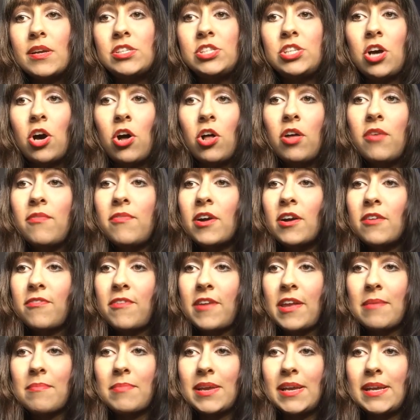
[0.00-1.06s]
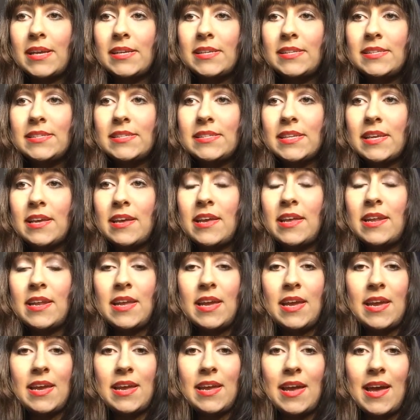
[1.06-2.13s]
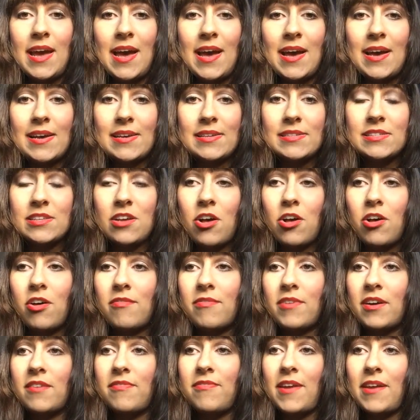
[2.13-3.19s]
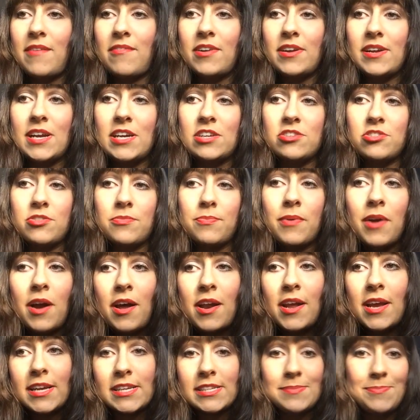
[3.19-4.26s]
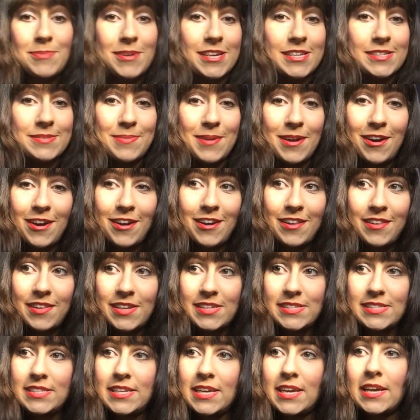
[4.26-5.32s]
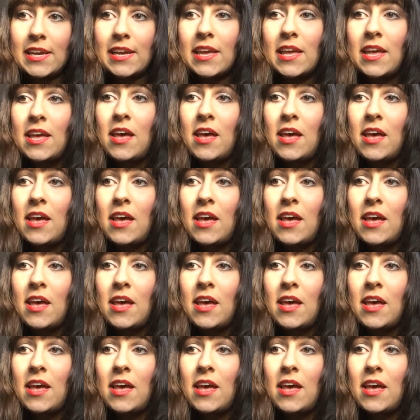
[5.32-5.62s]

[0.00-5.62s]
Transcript: to all of our families and it has all of our favorite natural products because we are holistic,